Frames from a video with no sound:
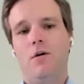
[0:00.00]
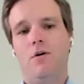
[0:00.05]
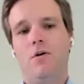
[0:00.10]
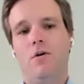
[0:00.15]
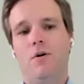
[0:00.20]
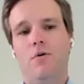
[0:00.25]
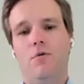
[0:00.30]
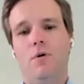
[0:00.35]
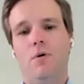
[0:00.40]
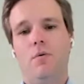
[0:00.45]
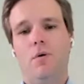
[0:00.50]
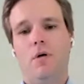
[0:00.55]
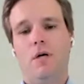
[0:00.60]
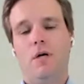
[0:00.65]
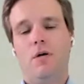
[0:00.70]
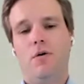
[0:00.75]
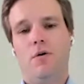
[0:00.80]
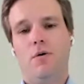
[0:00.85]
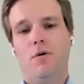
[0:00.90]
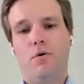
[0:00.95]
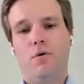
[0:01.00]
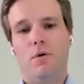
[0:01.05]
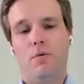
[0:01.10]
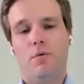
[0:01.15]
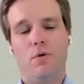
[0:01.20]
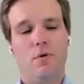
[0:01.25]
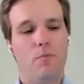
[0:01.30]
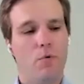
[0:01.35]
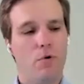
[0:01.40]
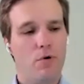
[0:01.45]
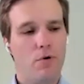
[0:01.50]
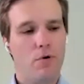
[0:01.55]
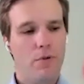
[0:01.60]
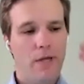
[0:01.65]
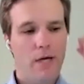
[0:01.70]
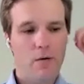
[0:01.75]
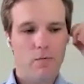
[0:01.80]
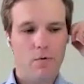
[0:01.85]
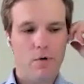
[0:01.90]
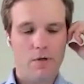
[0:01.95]
couldn't agree with you more on
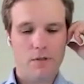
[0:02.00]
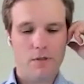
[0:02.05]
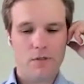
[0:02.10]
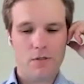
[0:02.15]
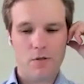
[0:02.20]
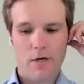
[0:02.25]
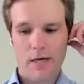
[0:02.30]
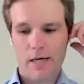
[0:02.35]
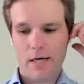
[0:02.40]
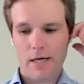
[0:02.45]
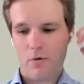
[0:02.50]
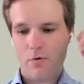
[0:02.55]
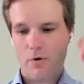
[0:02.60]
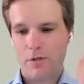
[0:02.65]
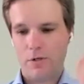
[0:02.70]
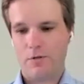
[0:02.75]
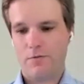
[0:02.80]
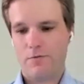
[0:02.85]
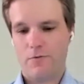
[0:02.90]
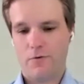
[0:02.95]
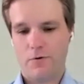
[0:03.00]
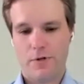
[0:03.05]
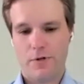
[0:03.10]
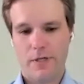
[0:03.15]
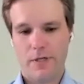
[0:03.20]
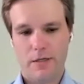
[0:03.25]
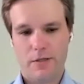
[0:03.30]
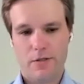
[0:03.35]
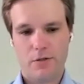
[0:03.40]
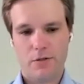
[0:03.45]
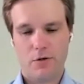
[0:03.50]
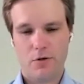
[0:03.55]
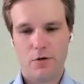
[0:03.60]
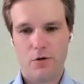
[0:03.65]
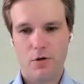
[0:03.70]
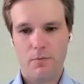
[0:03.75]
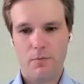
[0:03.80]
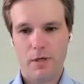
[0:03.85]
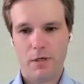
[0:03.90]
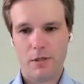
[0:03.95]
that one. So I got a question for you, Dennis. So
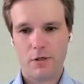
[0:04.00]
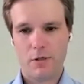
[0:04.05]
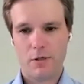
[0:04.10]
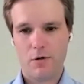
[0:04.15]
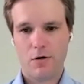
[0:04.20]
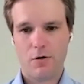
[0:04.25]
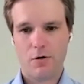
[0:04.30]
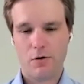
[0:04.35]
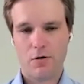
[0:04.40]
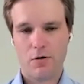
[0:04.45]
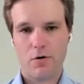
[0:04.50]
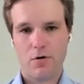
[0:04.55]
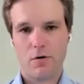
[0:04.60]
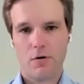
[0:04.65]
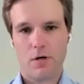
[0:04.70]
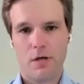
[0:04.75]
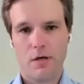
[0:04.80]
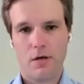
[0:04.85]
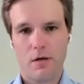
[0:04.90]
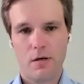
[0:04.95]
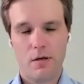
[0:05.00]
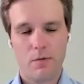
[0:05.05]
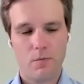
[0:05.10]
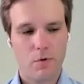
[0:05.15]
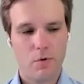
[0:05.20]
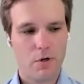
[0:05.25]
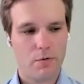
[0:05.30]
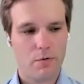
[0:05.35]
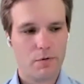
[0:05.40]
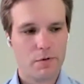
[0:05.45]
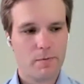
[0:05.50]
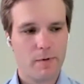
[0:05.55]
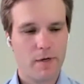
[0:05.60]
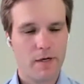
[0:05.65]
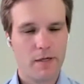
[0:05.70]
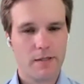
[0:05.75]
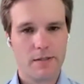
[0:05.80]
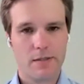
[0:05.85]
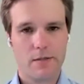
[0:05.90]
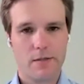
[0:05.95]
you had mentioned earlier in one of your
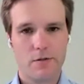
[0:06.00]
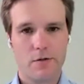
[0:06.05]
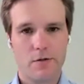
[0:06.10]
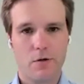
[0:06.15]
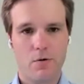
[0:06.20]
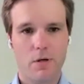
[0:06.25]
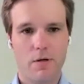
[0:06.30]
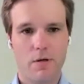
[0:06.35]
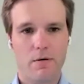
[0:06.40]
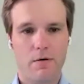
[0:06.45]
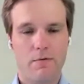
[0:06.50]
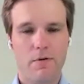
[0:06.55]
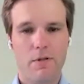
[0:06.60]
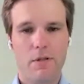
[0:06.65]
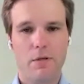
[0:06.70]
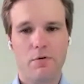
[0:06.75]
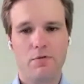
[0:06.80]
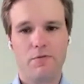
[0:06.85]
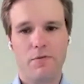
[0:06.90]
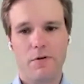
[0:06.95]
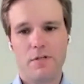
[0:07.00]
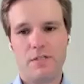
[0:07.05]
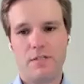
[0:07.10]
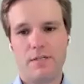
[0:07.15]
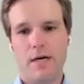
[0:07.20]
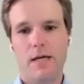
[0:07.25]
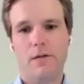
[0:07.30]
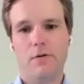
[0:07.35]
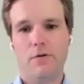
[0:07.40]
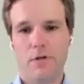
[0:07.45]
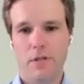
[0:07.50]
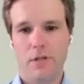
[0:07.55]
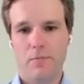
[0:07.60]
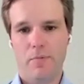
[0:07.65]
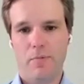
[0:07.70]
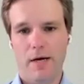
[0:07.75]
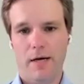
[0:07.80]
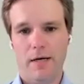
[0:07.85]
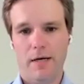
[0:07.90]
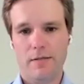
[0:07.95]
responses, everything was very siloed in the
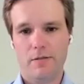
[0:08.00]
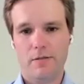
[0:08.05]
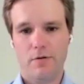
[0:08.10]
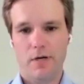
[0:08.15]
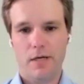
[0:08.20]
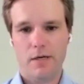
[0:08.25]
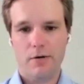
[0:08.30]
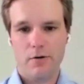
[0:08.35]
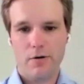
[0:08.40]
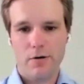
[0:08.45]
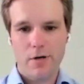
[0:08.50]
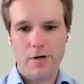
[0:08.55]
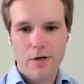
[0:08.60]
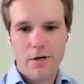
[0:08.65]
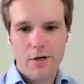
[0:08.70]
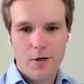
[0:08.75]
past. You had your